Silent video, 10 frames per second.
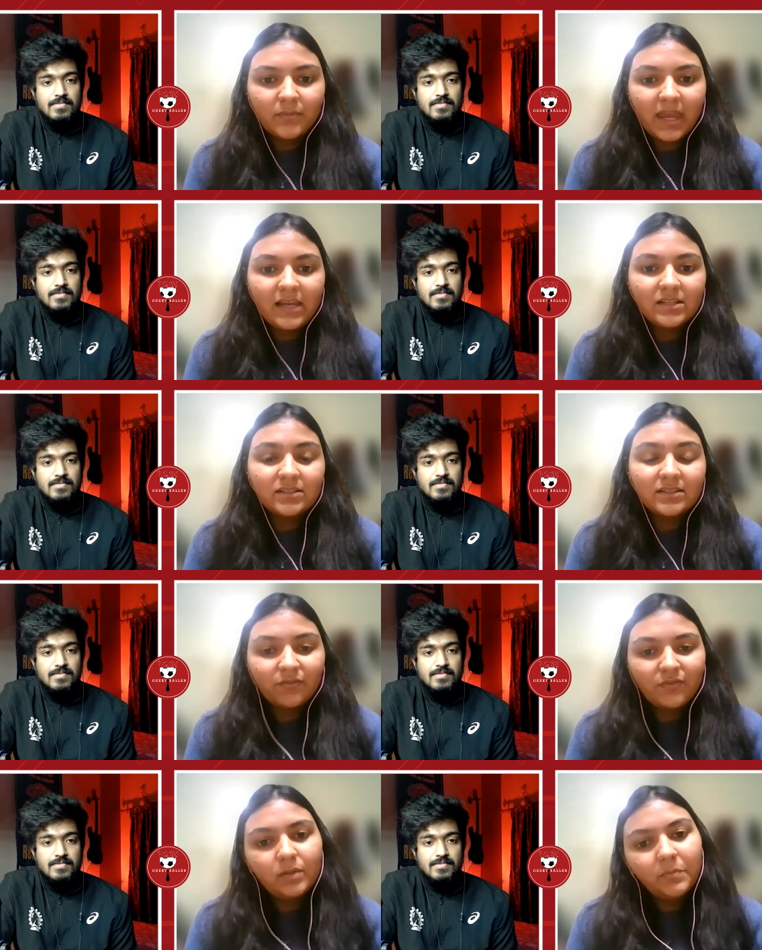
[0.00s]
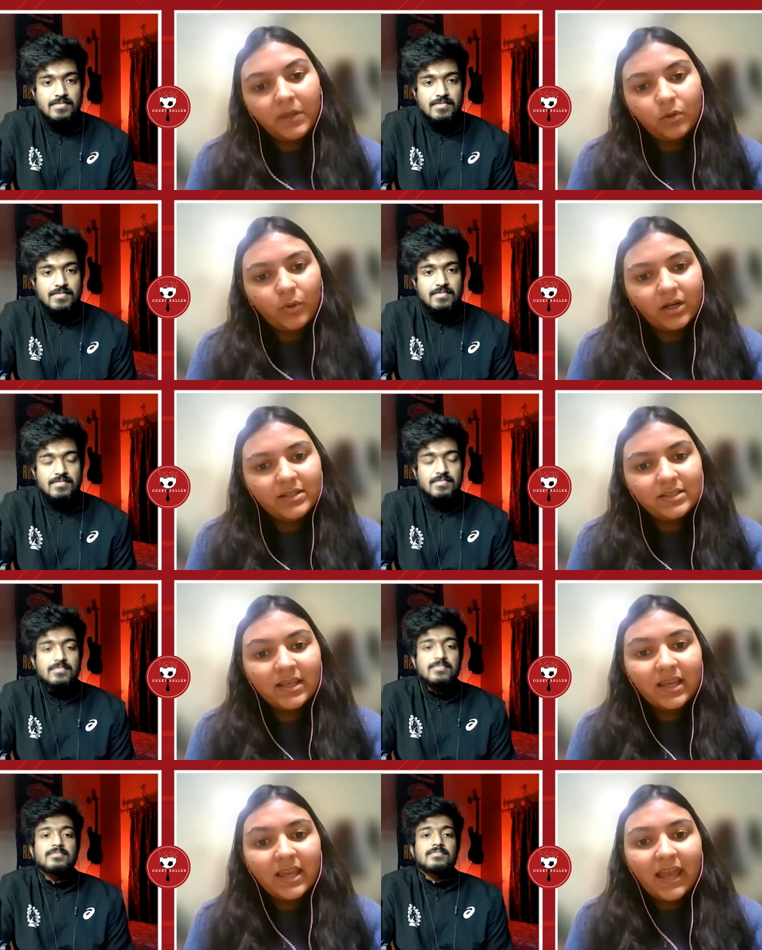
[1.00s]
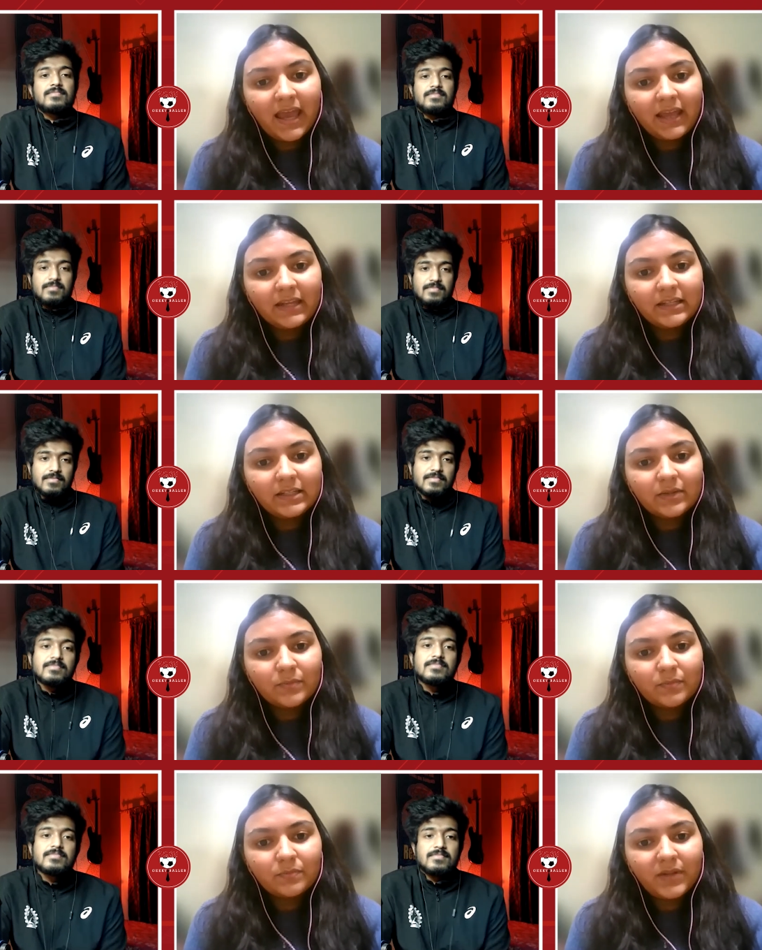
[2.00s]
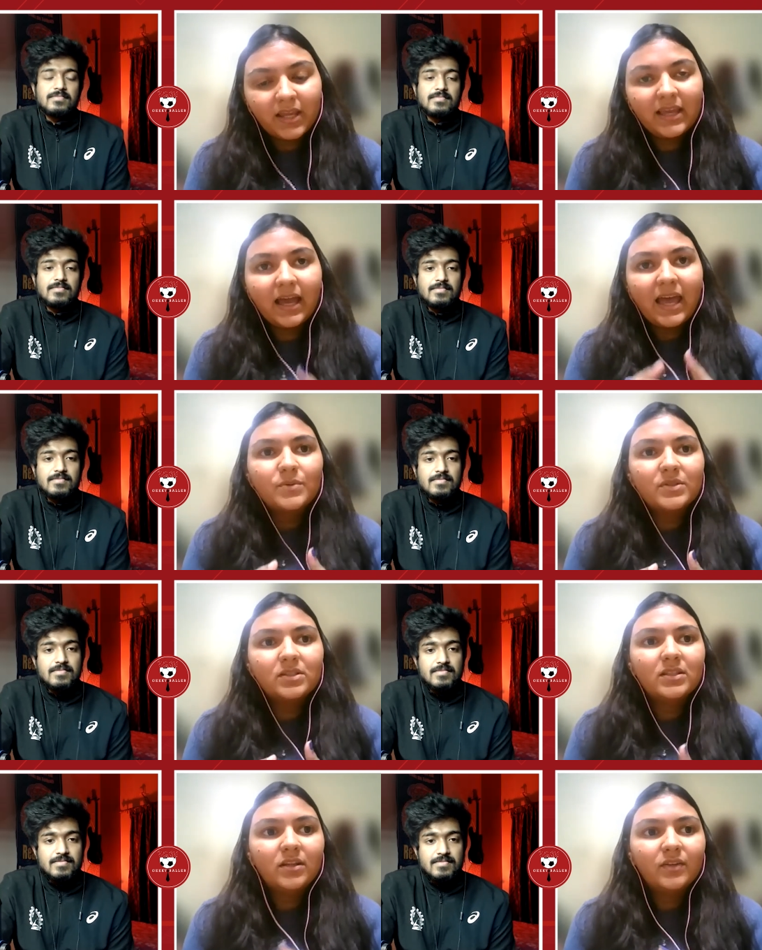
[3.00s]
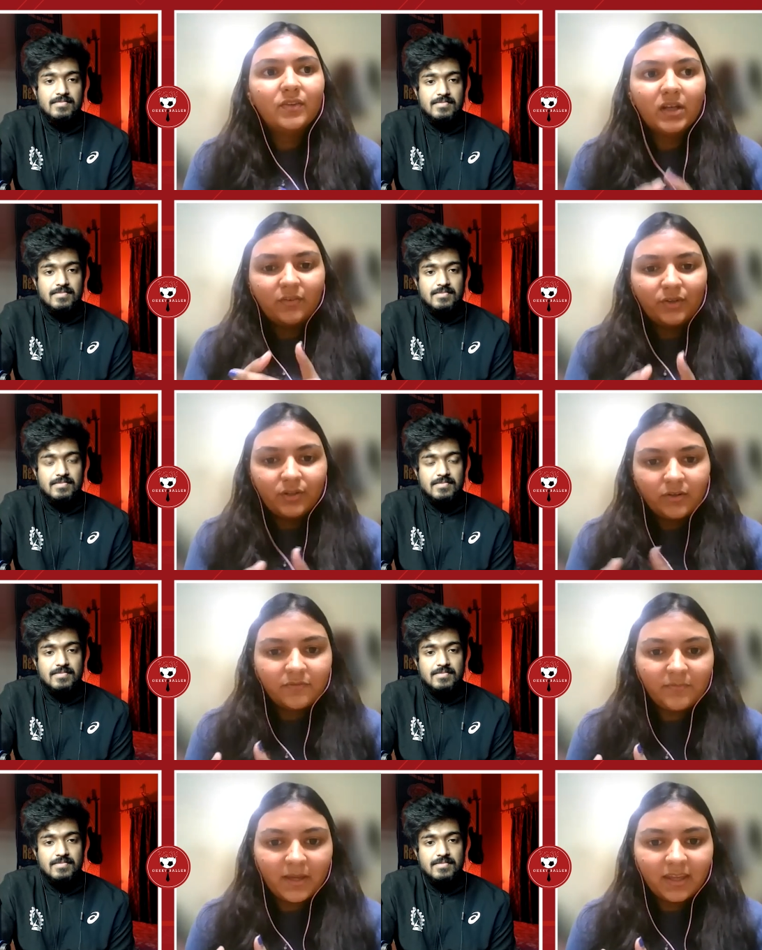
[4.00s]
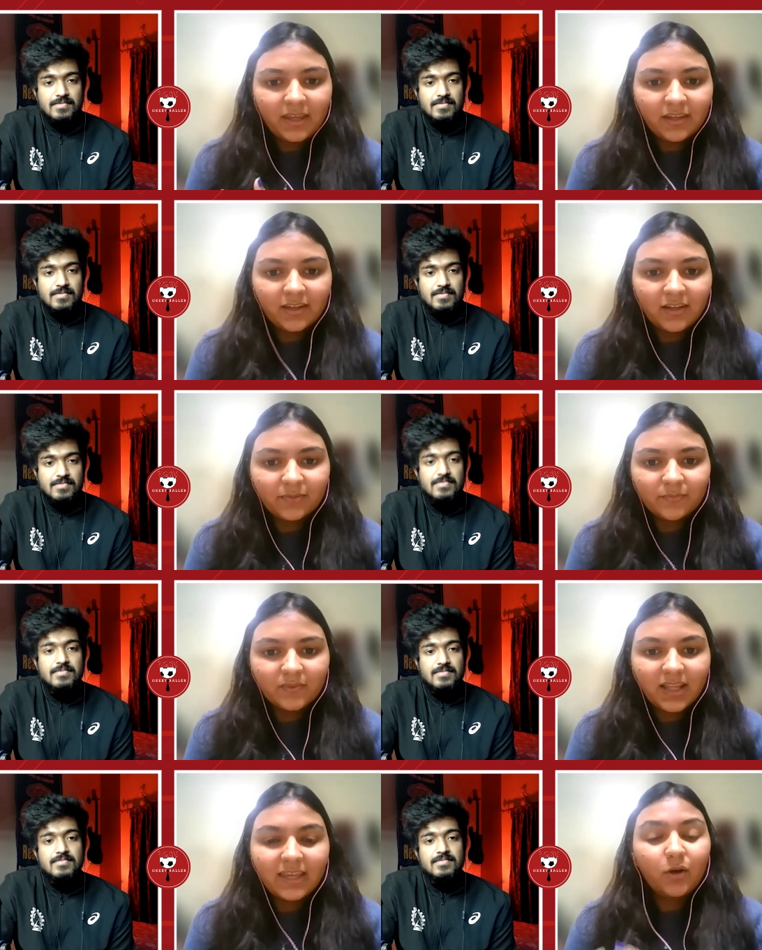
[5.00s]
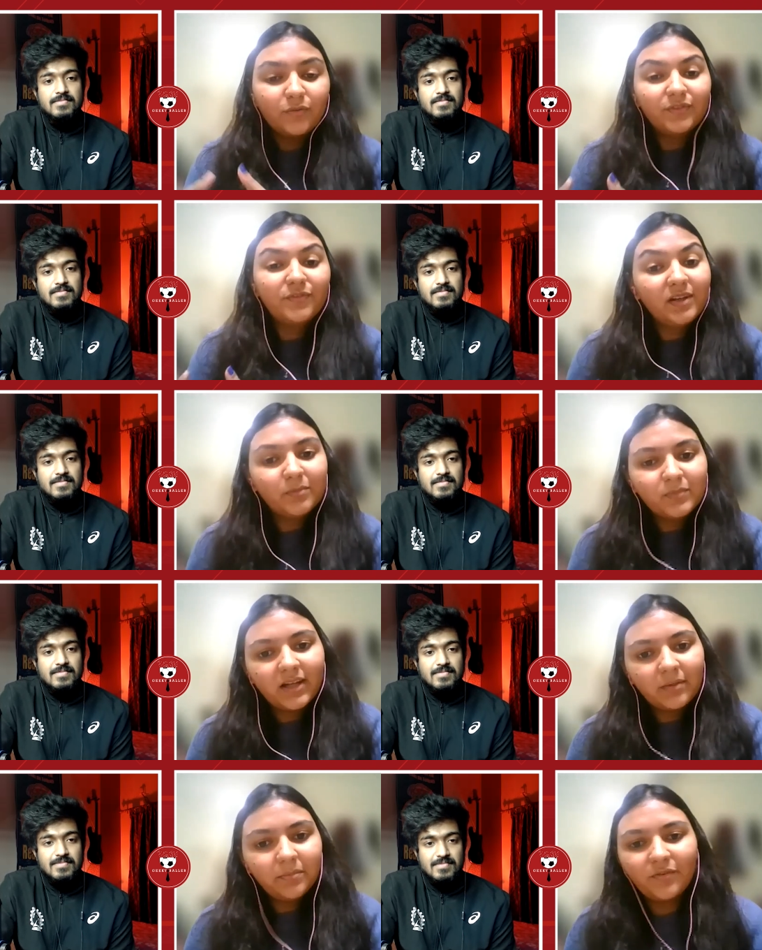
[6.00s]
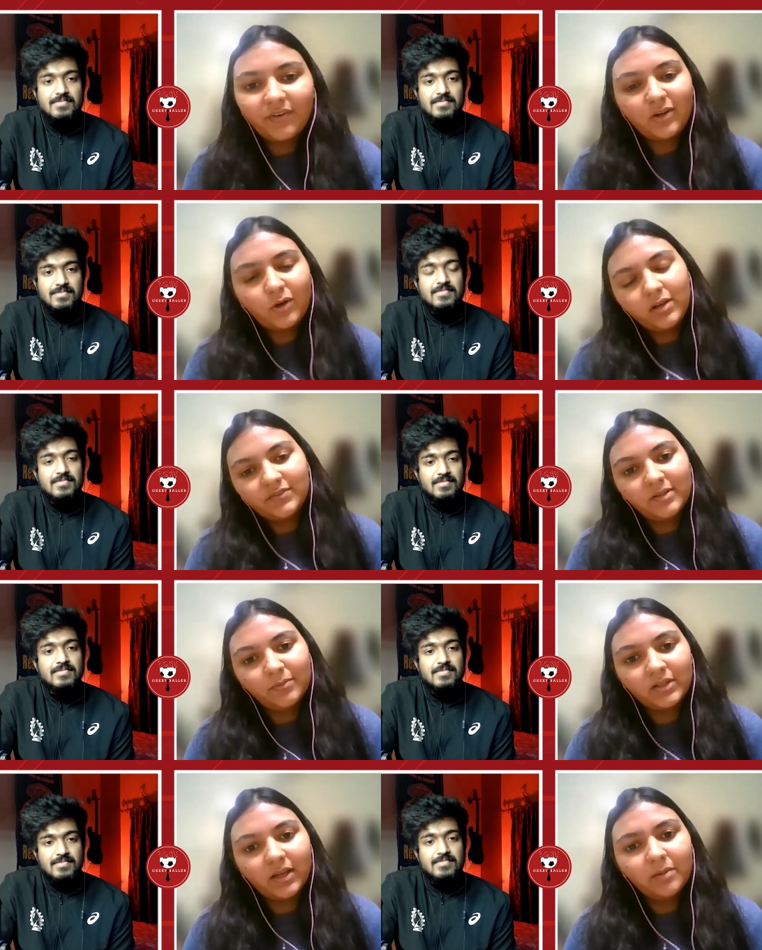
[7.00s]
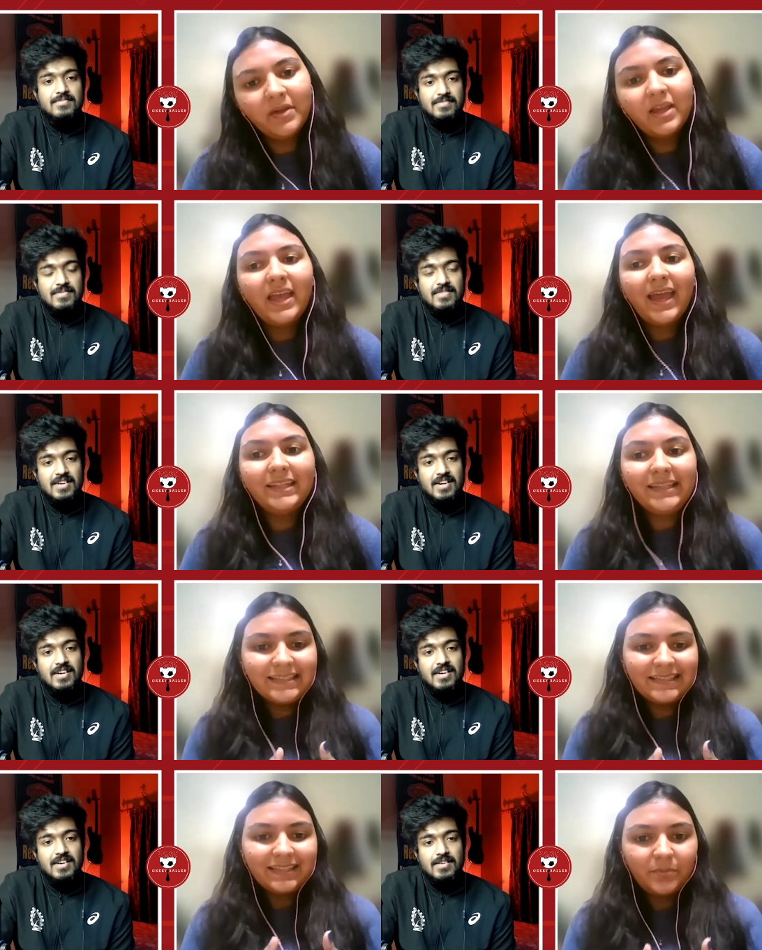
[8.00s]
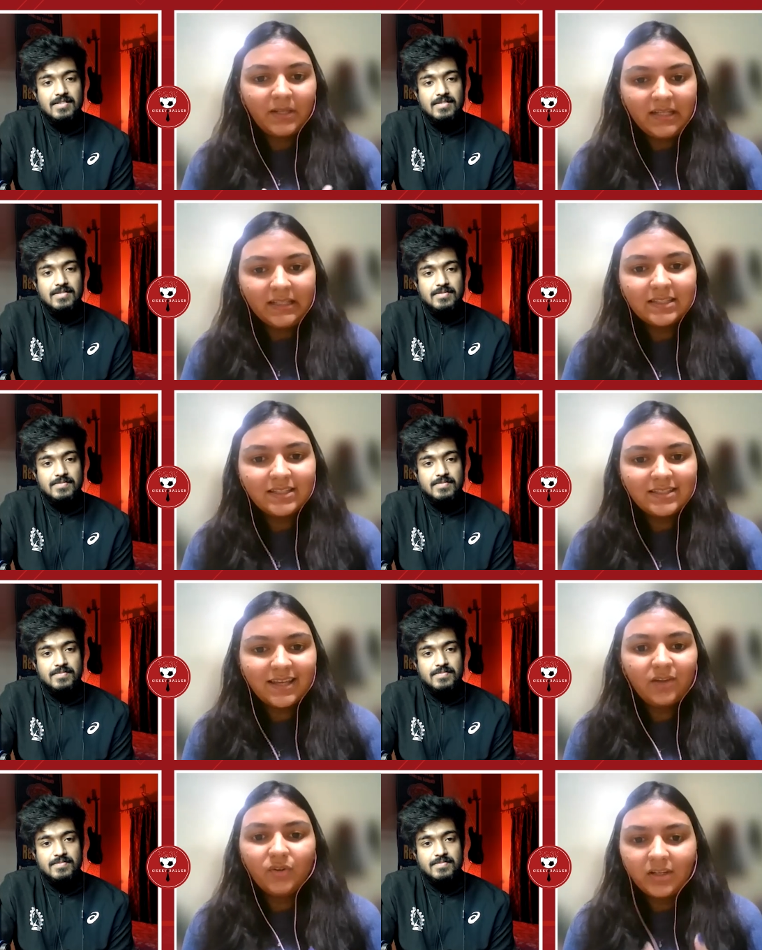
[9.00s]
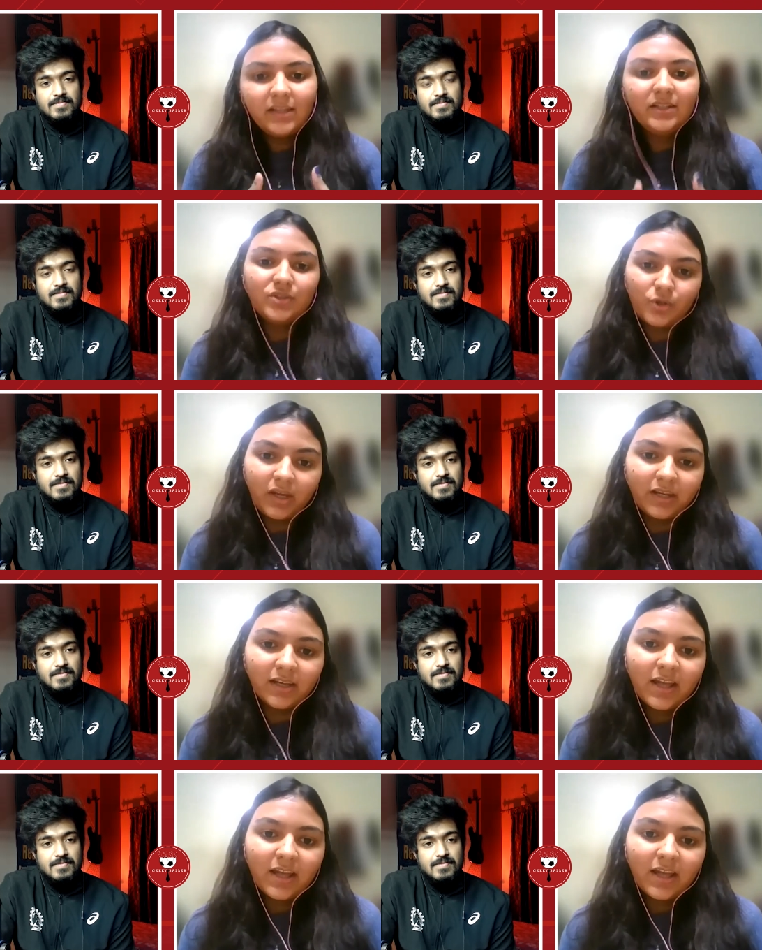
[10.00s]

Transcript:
Speaker 1: held several PORs, and like I was uh, the governor of my um, like of the film club of our college film club, and right. these experiences I really enjoyed.